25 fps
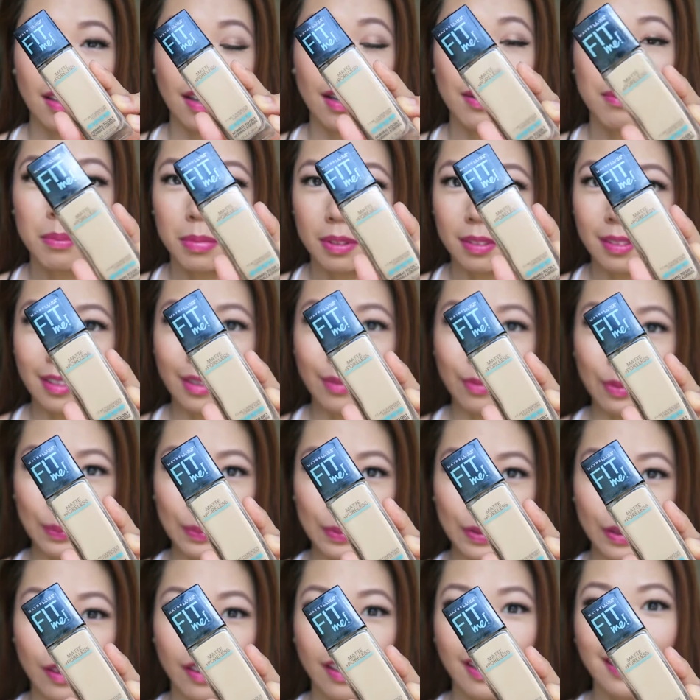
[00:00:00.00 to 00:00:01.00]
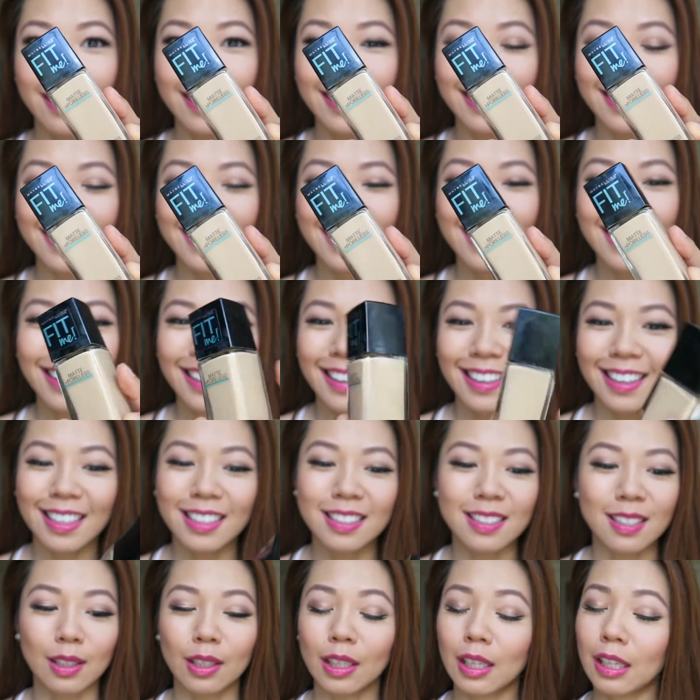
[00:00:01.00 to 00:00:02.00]
unbelievable.
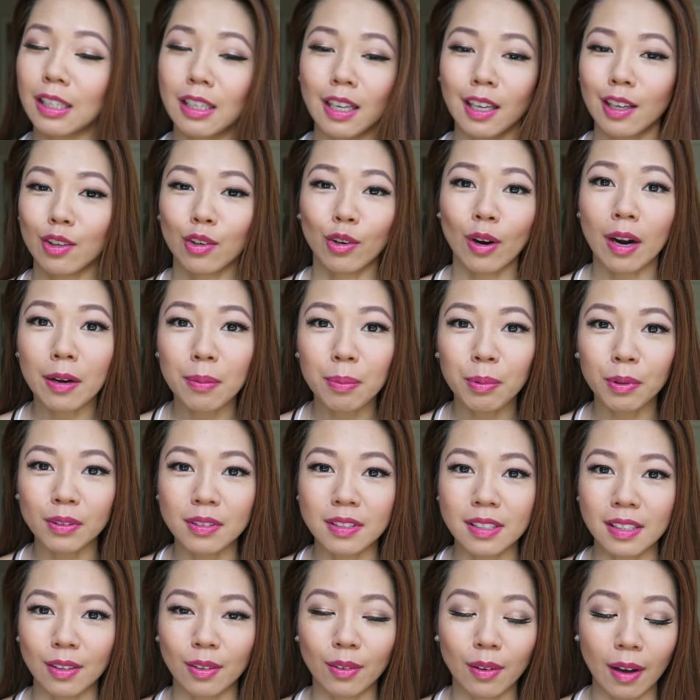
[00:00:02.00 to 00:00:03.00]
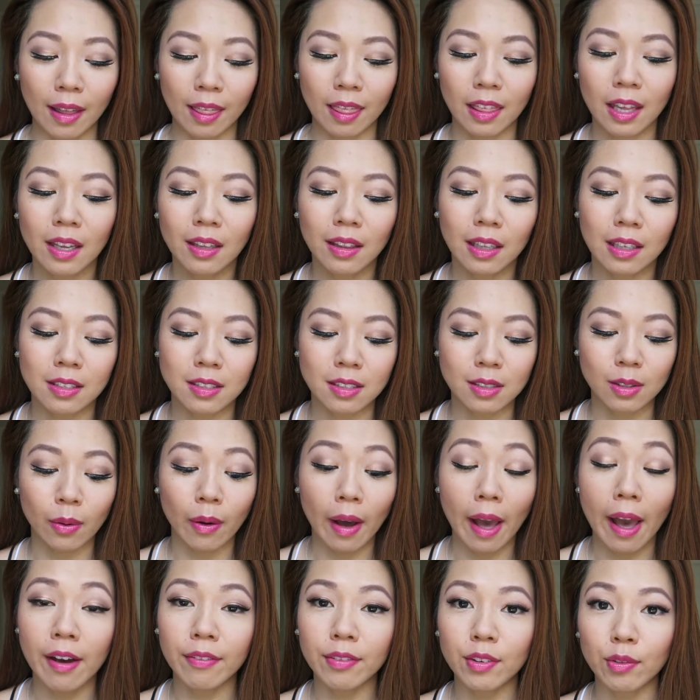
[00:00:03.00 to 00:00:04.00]
It's an incredible deal. I think they still
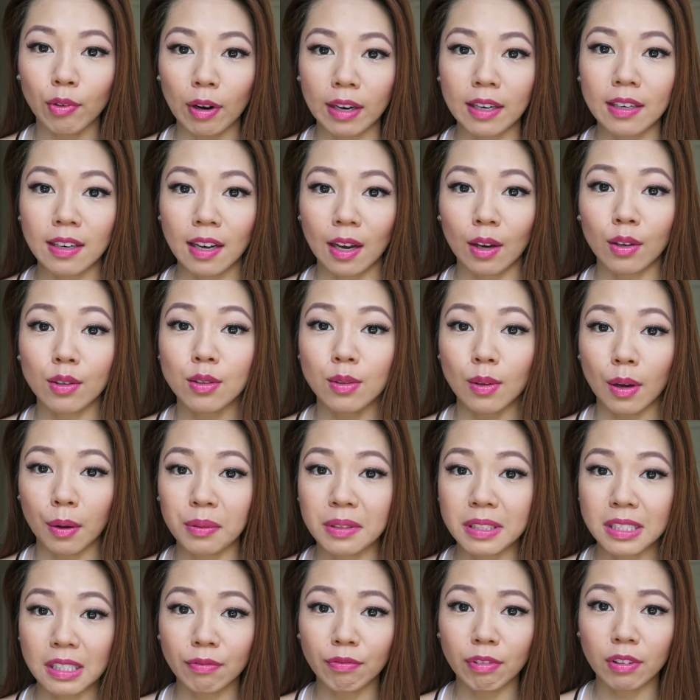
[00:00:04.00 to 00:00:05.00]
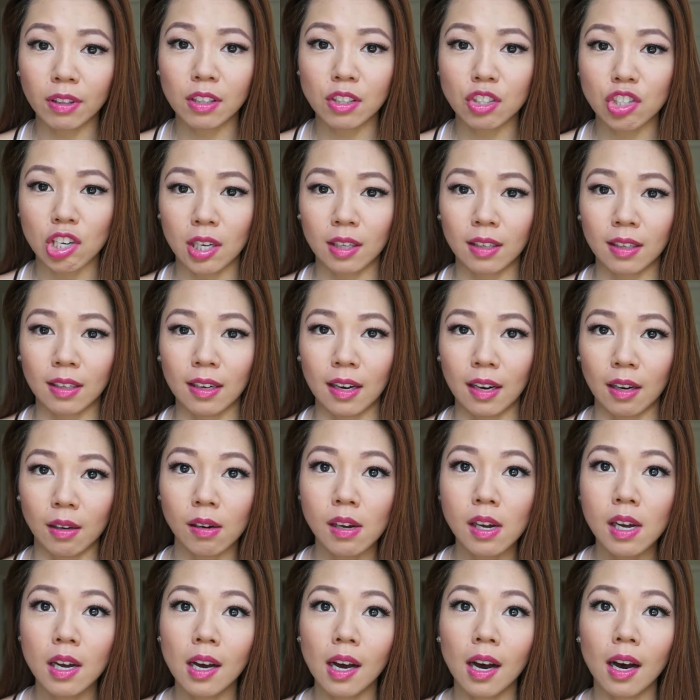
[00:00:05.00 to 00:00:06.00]
have it right now, so I would definitely check it out.
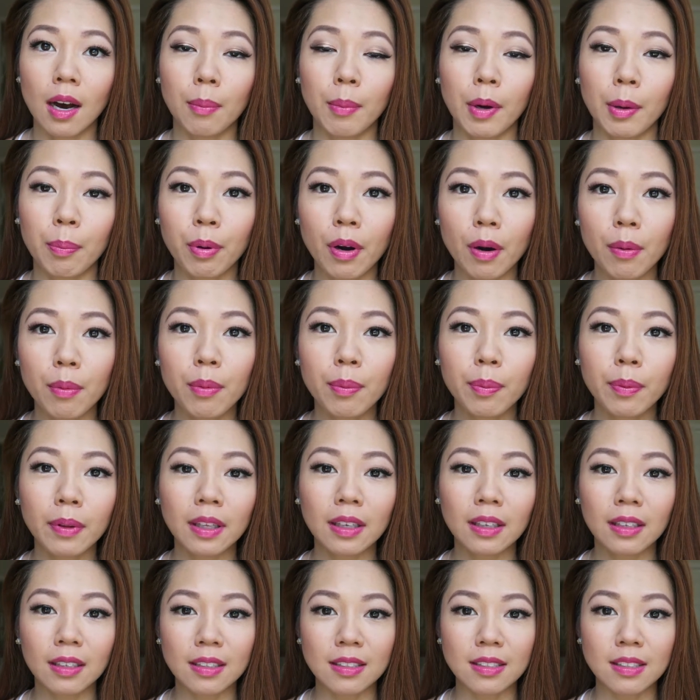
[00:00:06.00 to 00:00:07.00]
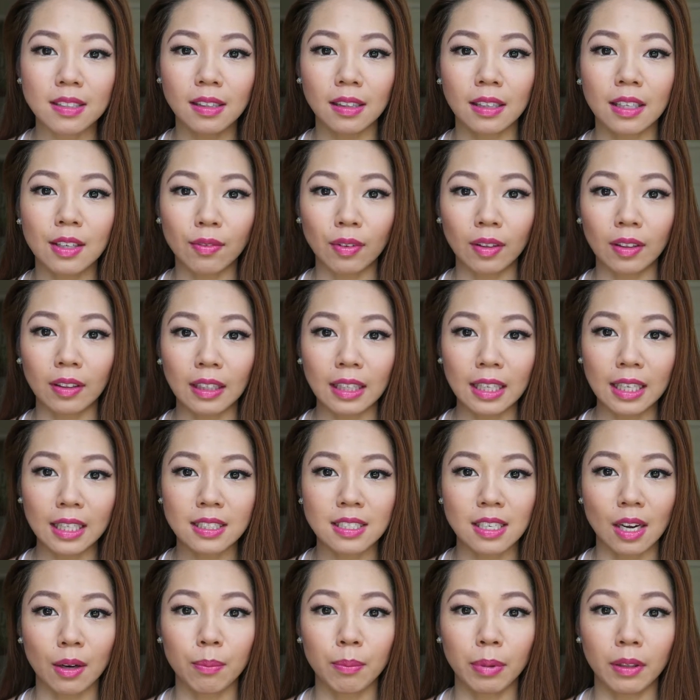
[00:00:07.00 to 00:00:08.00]
I'm probably gonna leave a link
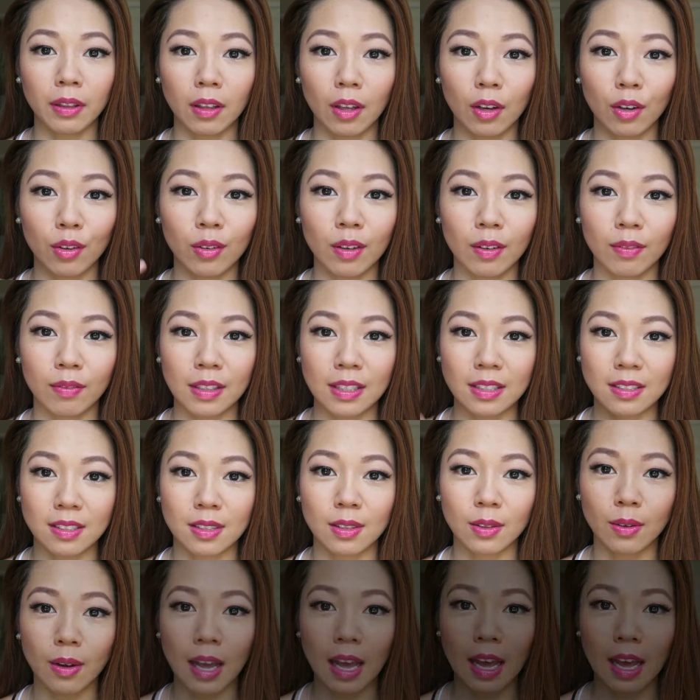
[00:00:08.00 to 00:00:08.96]
down below if they still